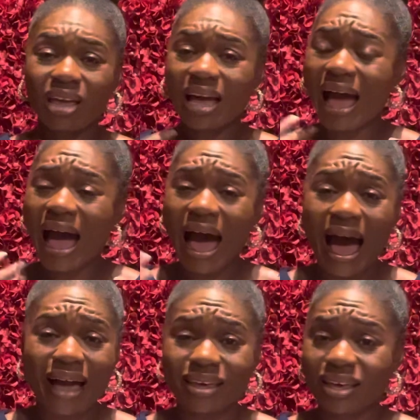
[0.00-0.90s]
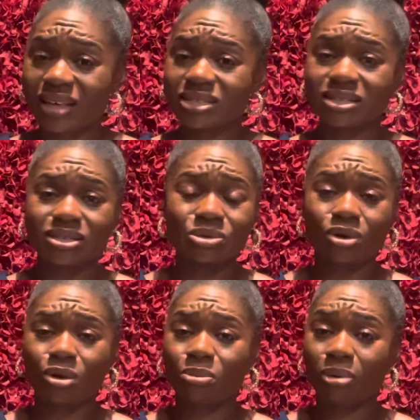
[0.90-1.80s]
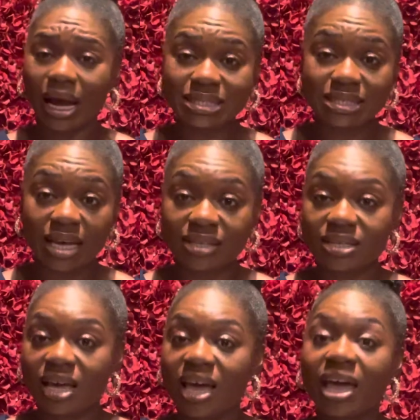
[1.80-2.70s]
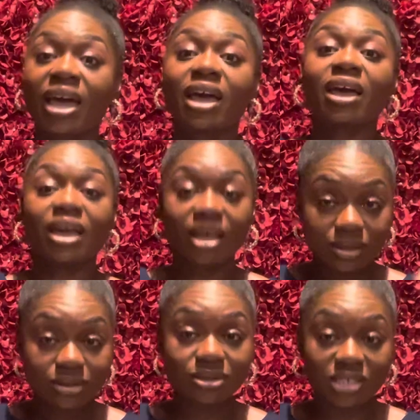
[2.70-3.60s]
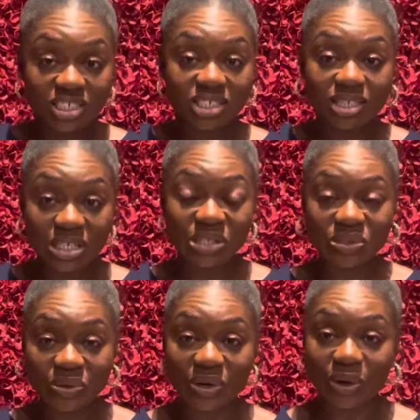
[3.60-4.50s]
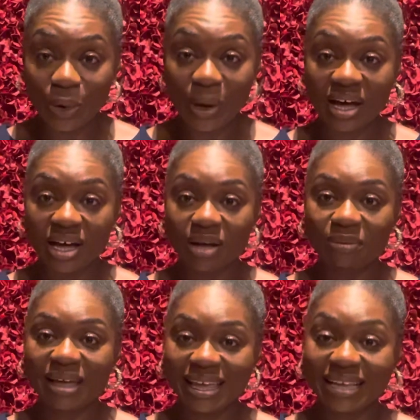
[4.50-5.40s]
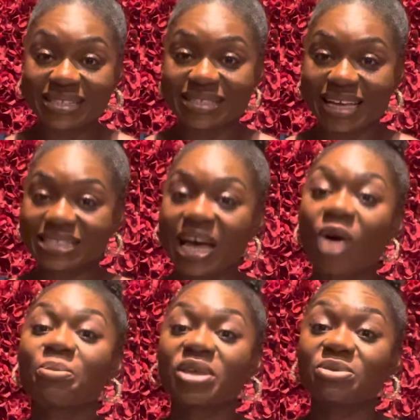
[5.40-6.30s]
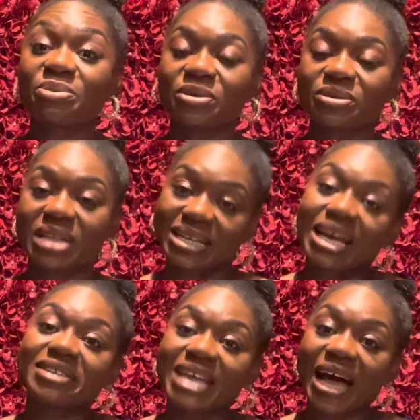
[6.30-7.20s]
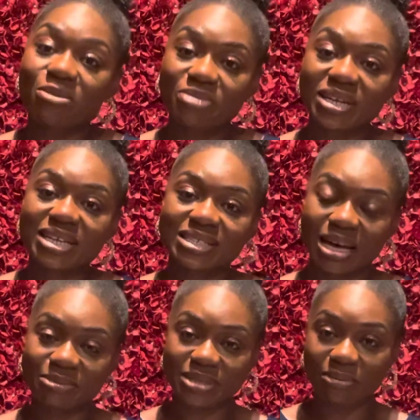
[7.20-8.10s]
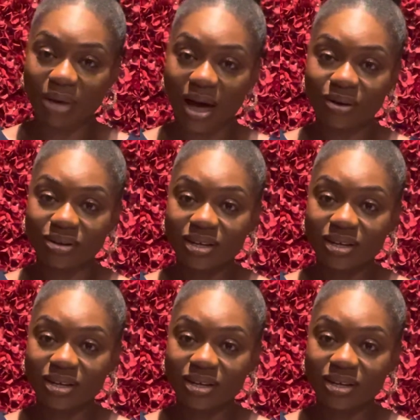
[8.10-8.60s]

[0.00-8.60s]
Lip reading: high in, processed, your sugar is going to go up. Hence, that's how diabetes comes about.